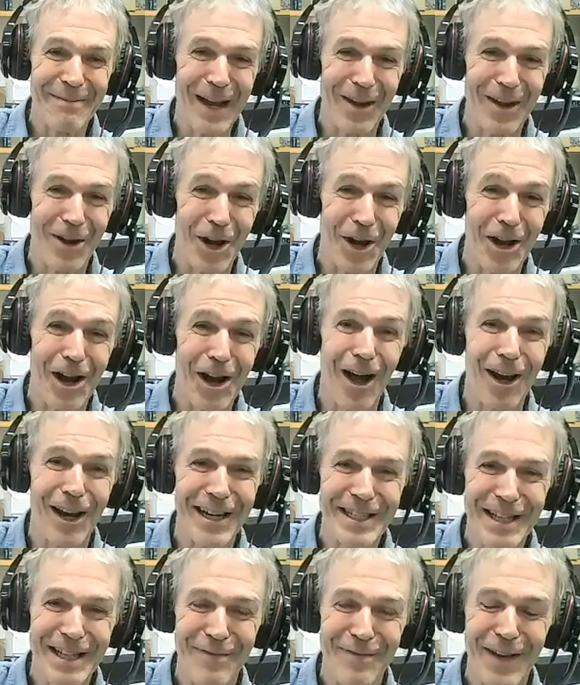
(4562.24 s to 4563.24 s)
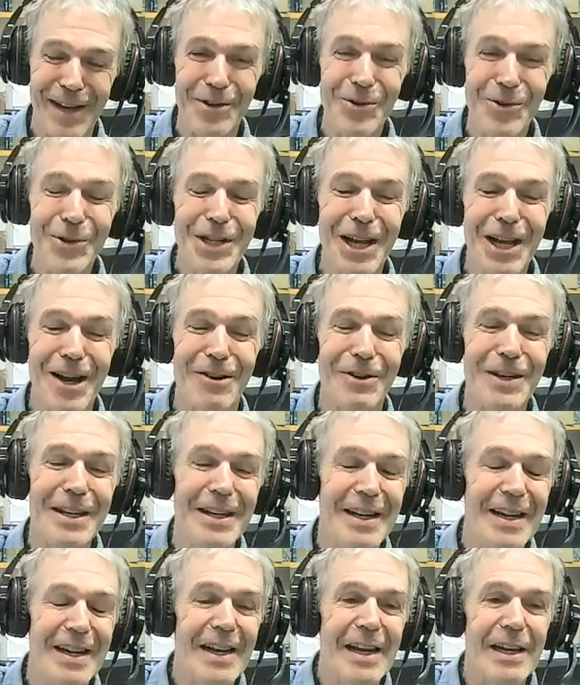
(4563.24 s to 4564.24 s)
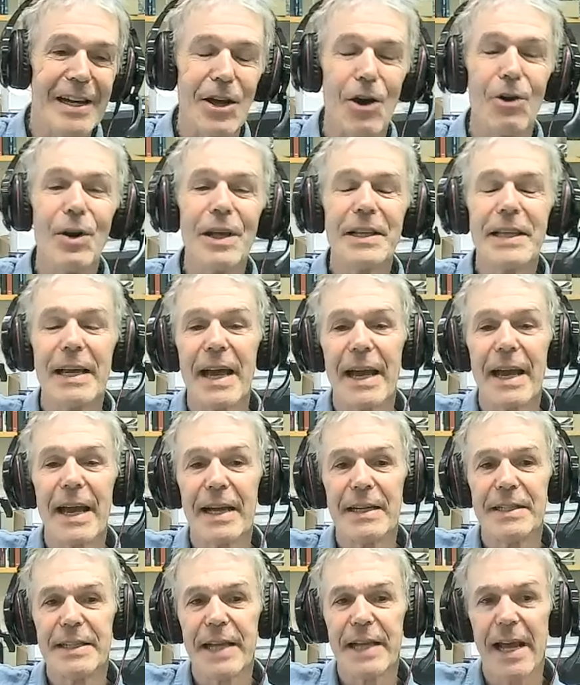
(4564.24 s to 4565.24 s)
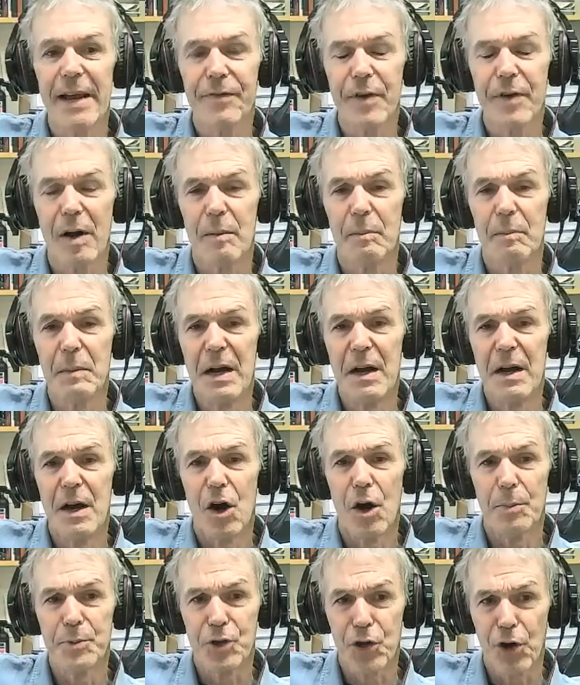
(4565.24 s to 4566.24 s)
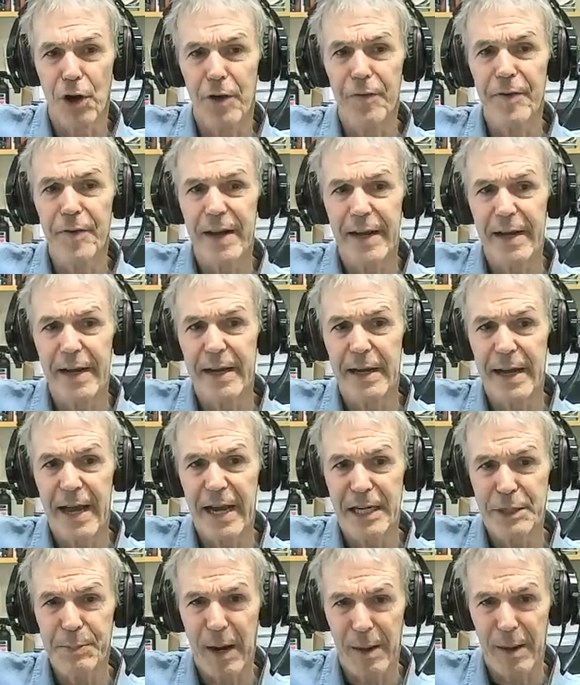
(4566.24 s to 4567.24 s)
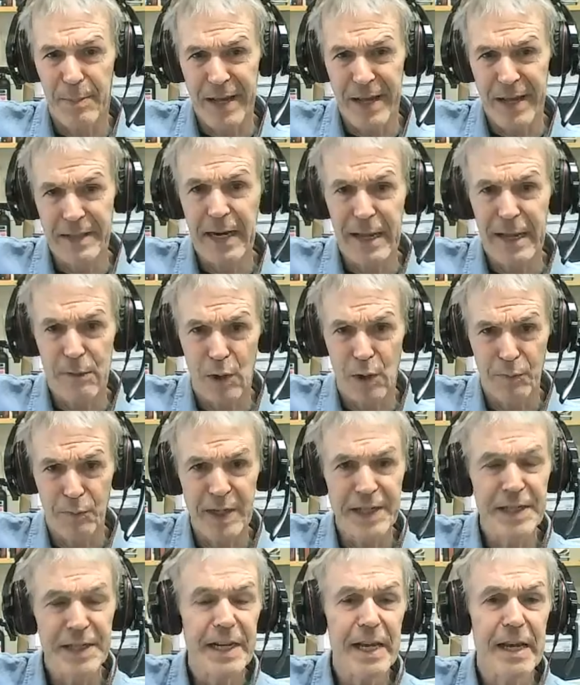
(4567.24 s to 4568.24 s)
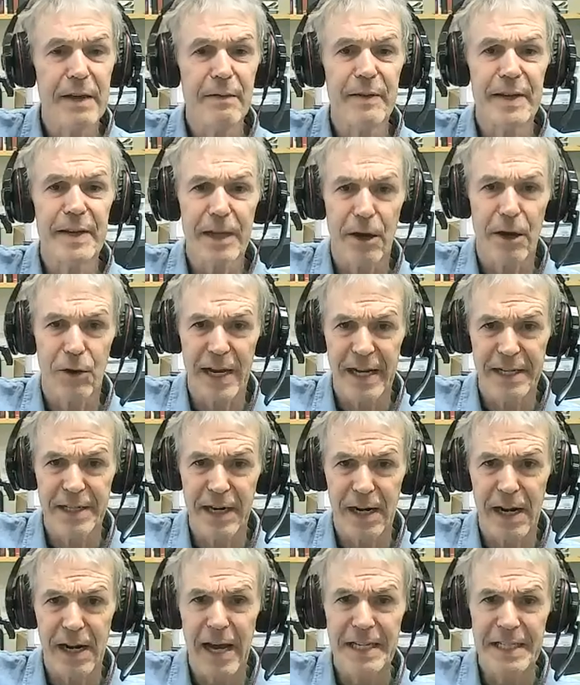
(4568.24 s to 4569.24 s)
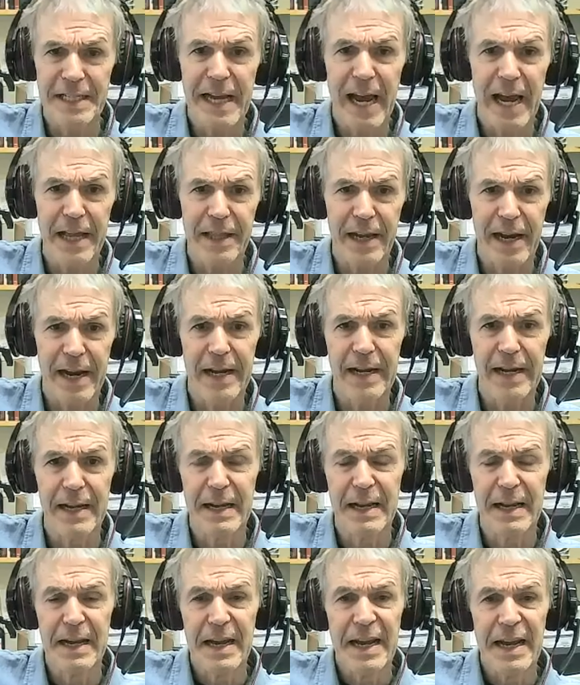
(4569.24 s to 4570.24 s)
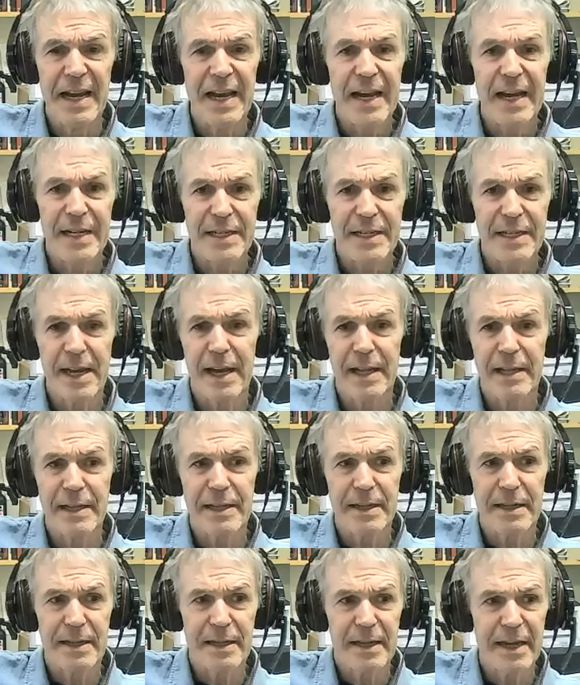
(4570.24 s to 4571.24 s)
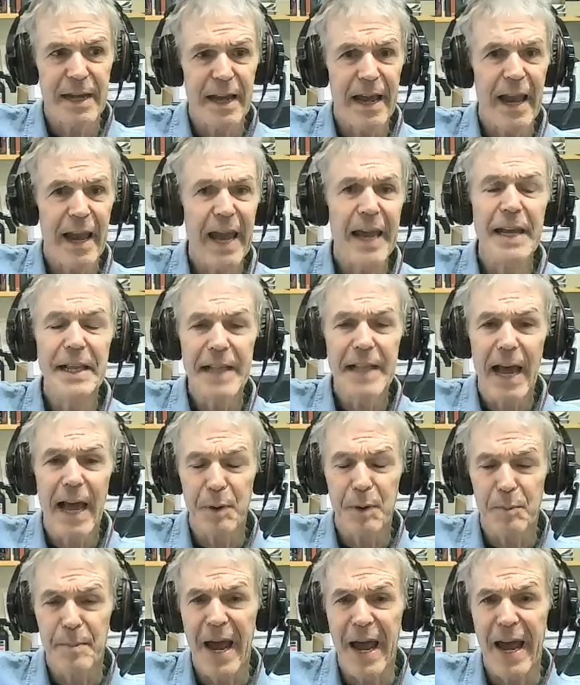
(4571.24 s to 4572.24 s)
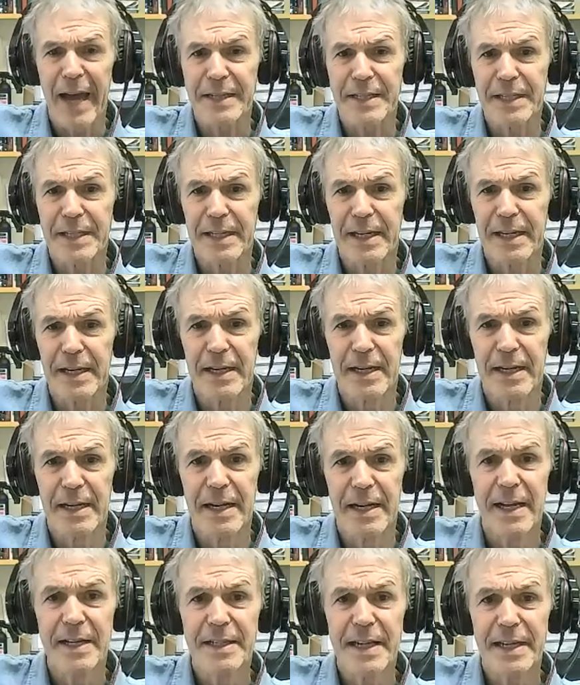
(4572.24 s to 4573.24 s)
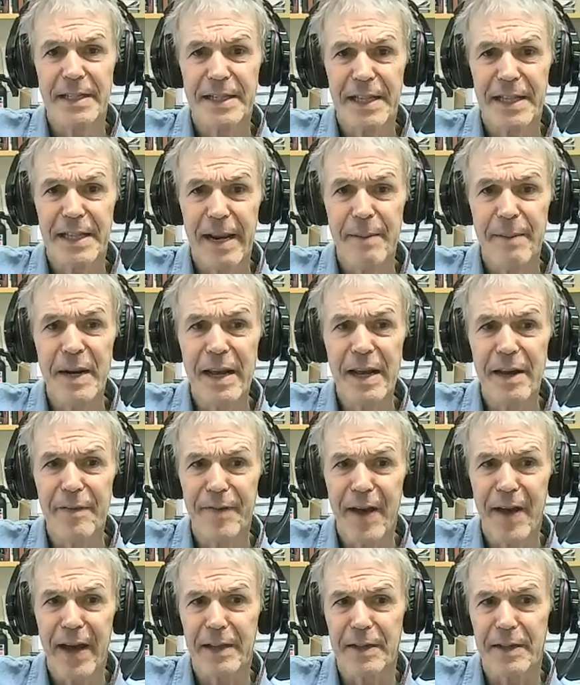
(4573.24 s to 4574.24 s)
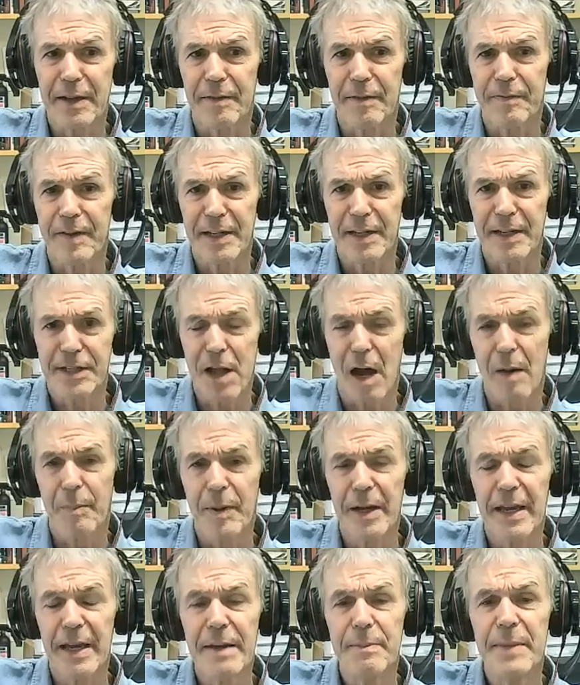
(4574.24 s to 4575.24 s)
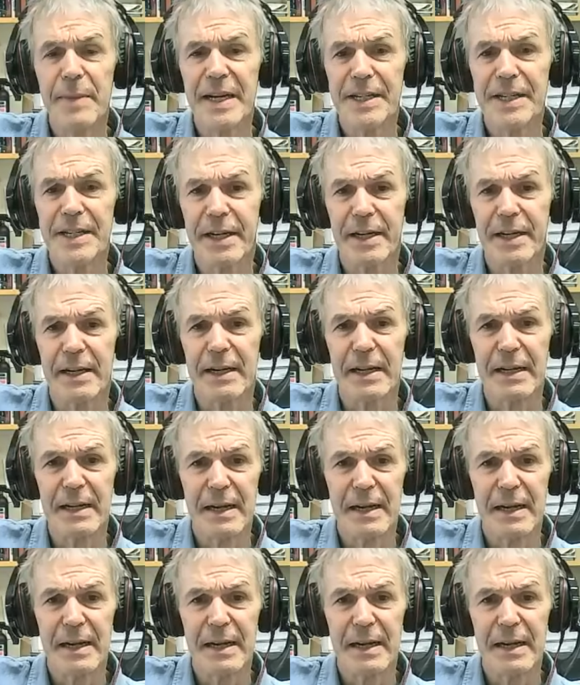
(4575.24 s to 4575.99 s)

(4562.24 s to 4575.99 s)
by a lot of colleagues if I do so. The only thing I can say from observing experimentally what we see with our laser light scattering is that any type of mask is extremely effective at stopping emission.